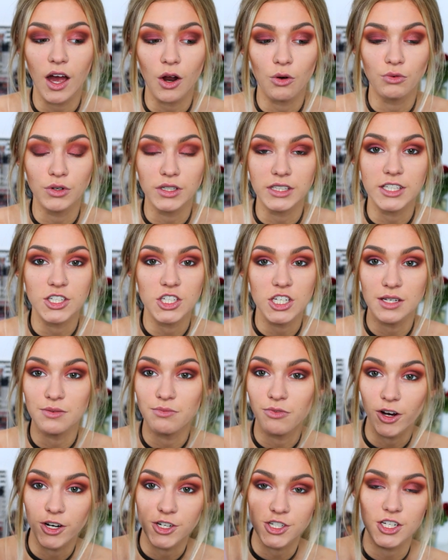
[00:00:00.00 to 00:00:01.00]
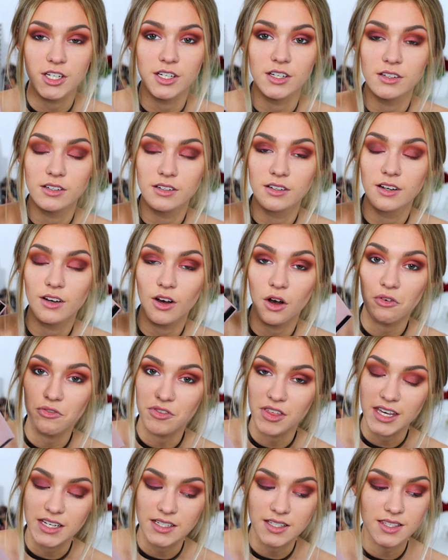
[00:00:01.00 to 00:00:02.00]
a really cheap version
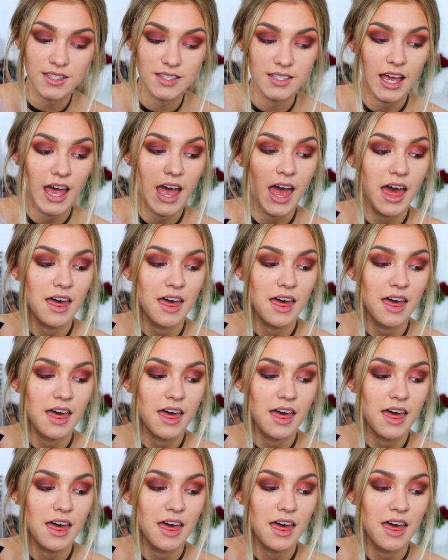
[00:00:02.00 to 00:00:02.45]
of this